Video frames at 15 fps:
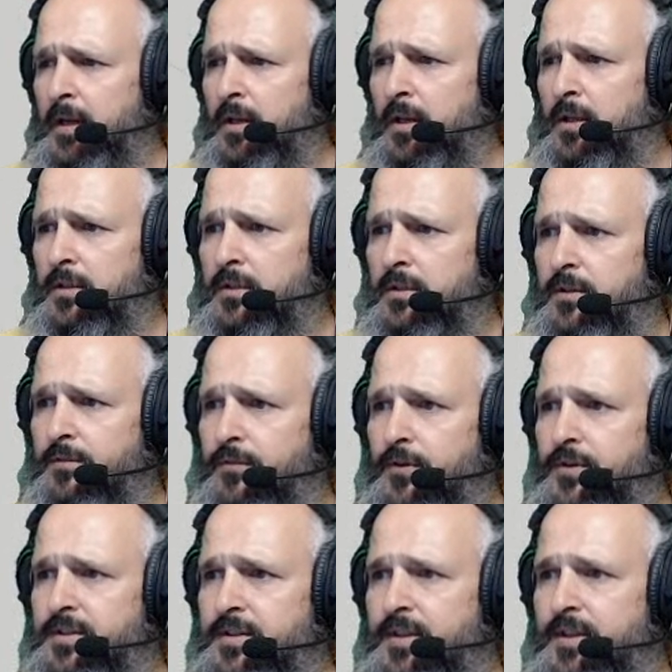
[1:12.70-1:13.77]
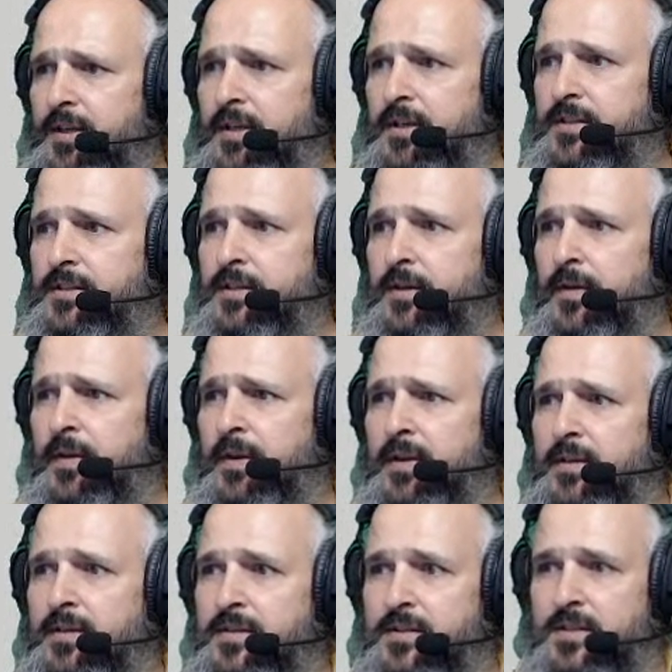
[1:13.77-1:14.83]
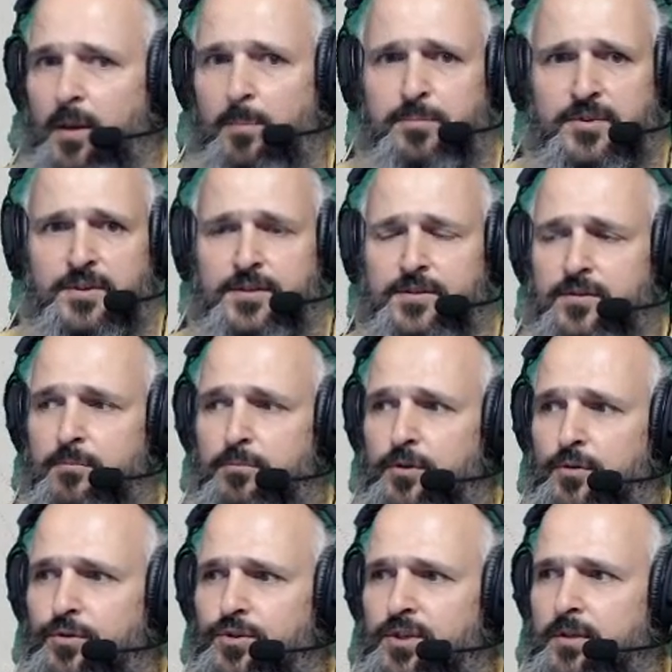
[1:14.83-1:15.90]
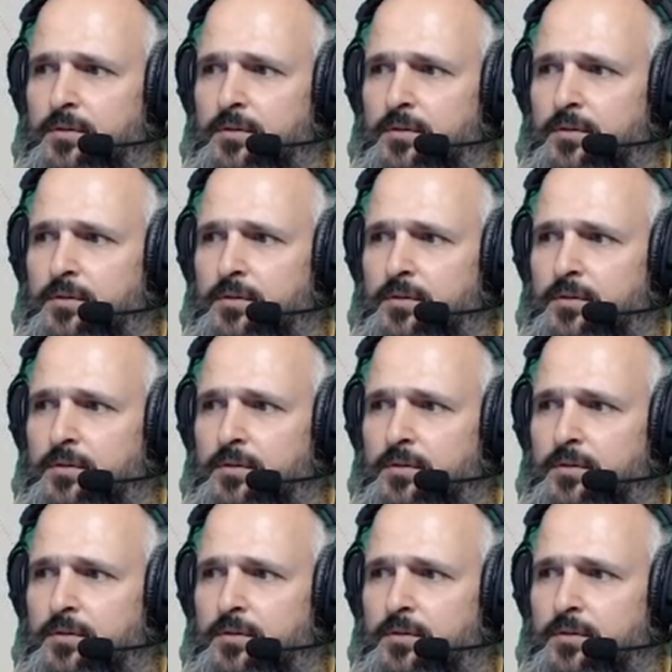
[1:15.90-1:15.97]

The first thing is the sub-distribution.